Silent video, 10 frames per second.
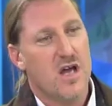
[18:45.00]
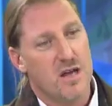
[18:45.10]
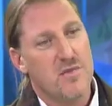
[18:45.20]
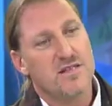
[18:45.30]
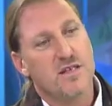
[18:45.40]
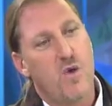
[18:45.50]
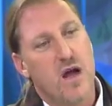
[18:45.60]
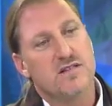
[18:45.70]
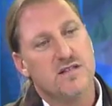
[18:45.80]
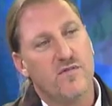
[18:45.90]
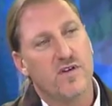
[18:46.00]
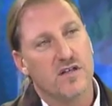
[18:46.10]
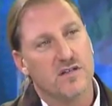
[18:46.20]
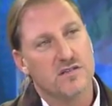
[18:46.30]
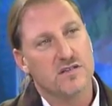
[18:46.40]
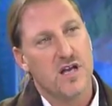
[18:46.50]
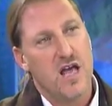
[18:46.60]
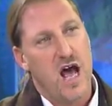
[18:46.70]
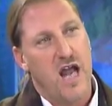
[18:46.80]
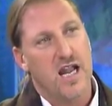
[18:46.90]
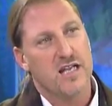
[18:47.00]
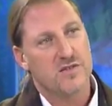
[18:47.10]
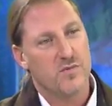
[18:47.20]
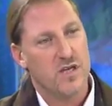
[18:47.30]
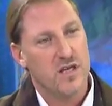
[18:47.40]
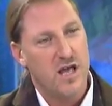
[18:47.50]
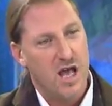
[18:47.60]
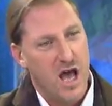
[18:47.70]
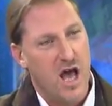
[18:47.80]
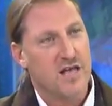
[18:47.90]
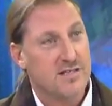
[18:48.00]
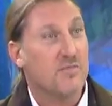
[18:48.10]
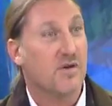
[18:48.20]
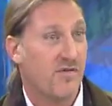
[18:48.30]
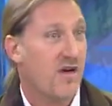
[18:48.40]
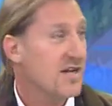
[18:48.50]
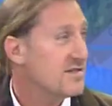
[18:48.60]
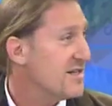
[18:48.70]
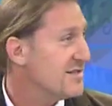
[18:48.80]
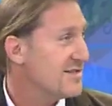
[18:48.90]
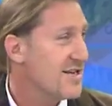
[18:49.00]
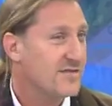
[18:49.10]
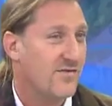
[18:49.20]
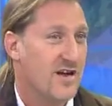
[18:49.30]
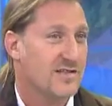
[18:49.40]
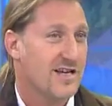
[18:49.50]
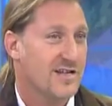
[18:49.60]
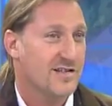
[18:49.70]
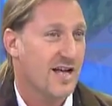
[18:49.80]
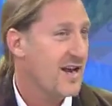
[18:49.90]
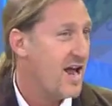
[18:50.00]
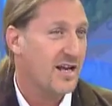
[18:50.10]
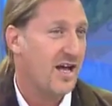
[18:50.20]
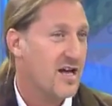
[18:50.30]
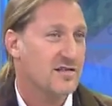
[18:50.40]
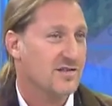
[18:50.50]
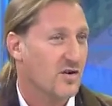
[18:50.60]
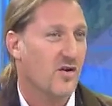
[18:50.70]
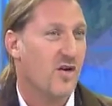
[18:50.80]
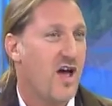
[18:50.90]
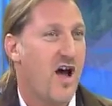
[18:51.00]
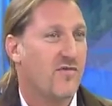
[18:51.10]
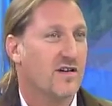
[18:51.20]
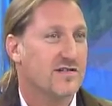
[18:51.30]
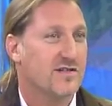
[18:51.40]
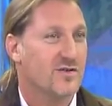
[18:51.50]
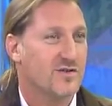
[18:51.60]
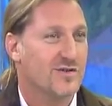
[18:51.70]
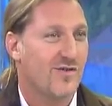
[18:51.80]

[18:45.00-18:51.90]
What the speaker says: it makes it quite difficult unless we simplify it. And as Frank said, and Kees, African solutions